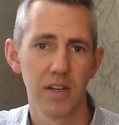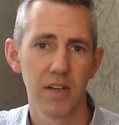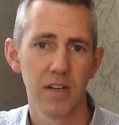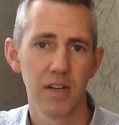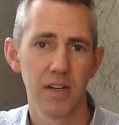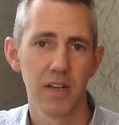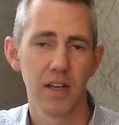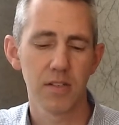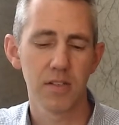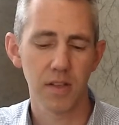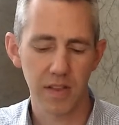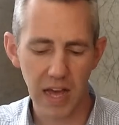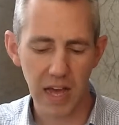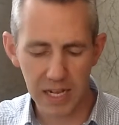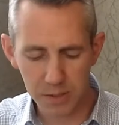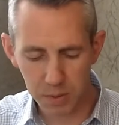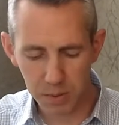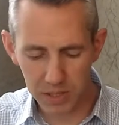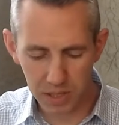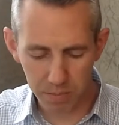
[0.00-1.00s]
And so that's
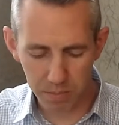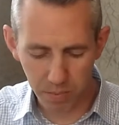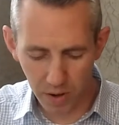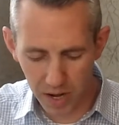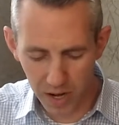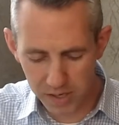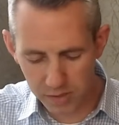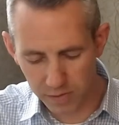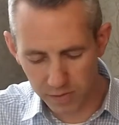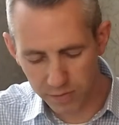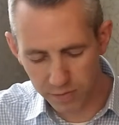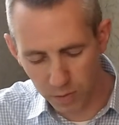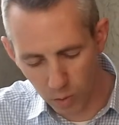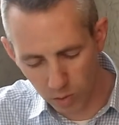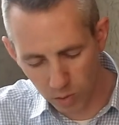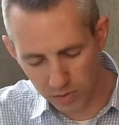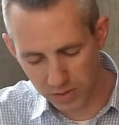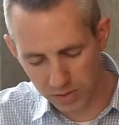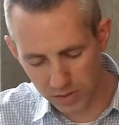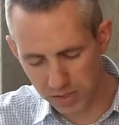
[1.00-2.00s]
what the praise of
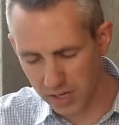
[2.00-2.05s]
fools is like.